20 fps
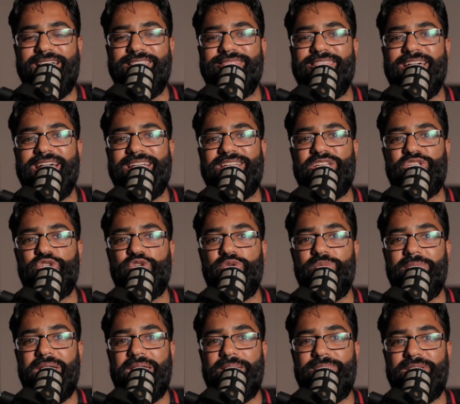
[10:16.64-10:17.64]
and that is you
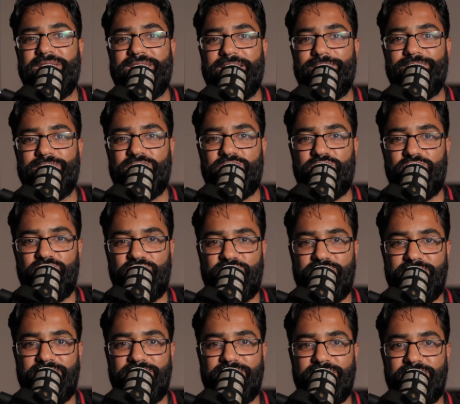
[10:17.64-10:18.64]
may be tempted to
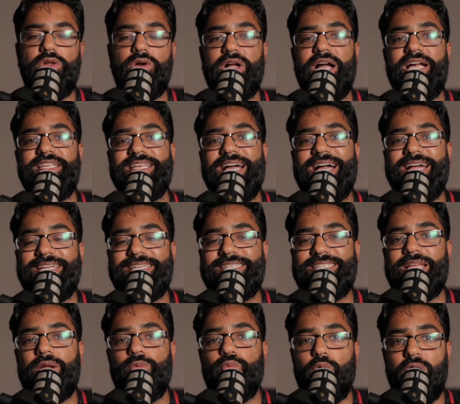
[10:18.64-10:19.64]
cheat. Look, guys, I
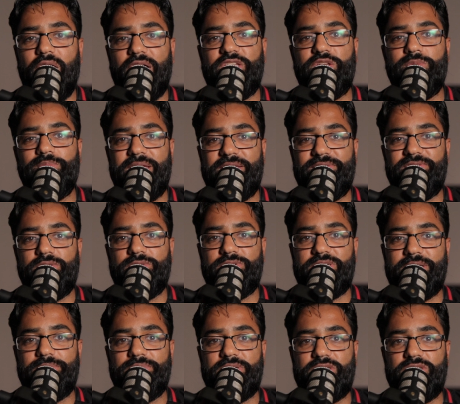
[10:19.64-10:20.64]
understand why you may feel
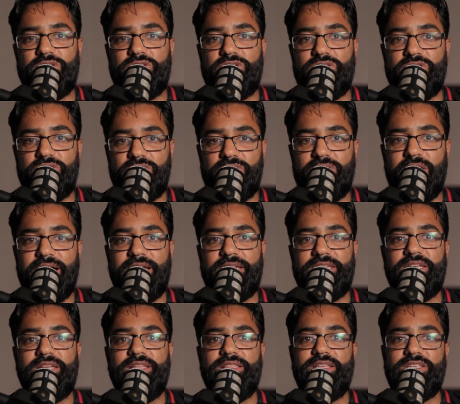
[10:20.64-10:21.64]
tempted to do that.
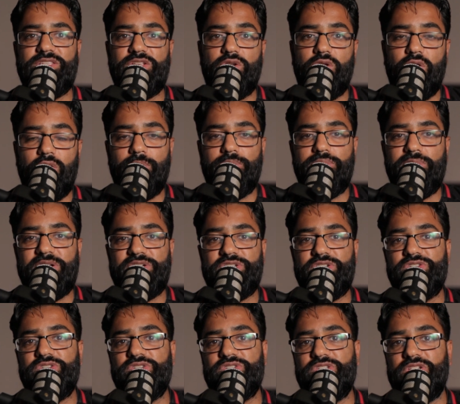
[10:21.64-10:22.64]
There's a lot of pressure
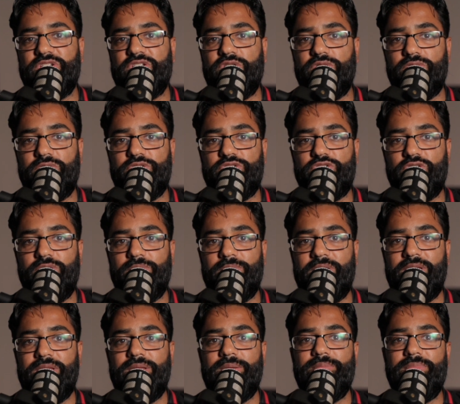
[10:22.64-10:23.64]
to secure a job,
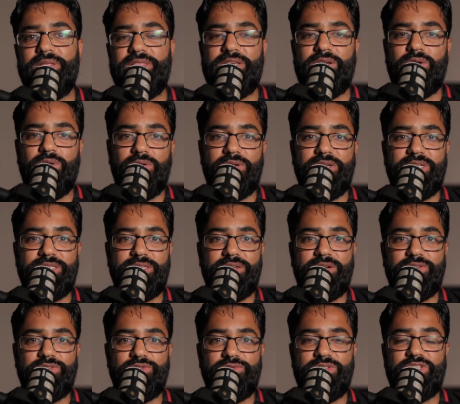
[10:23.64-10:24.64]
but the honest
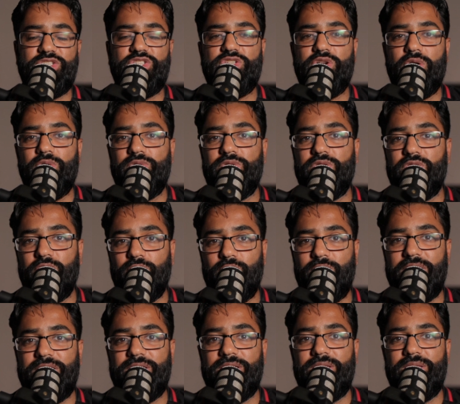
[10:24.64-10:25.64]
answer is don't do
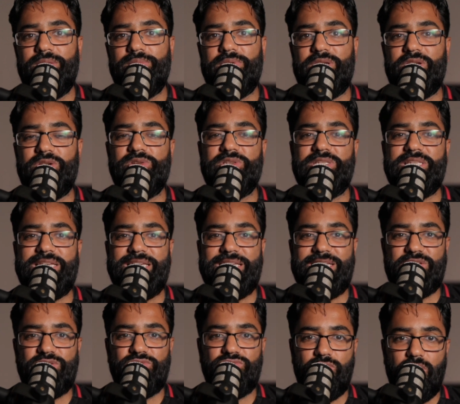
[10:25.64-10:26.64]
it because it
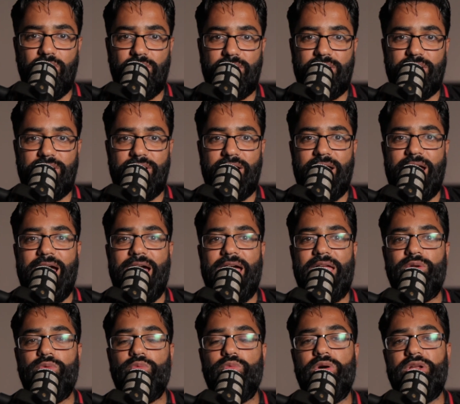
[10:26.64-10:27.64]
is wrong.
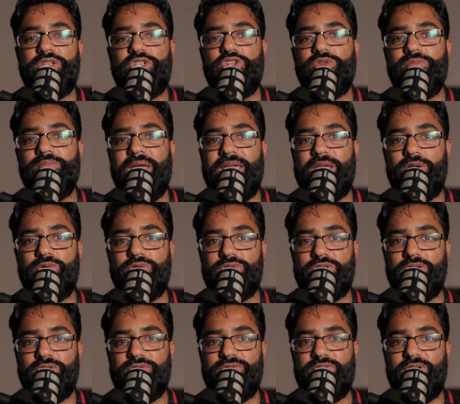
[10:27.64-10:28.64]
And what you may
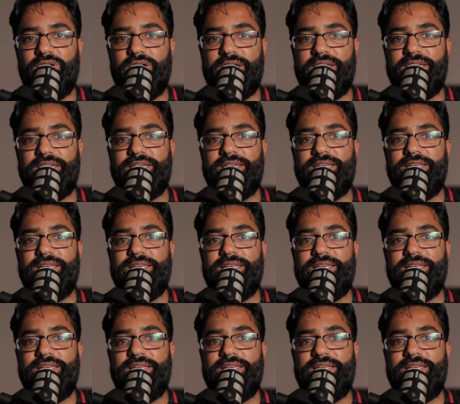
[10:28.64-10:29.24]
also find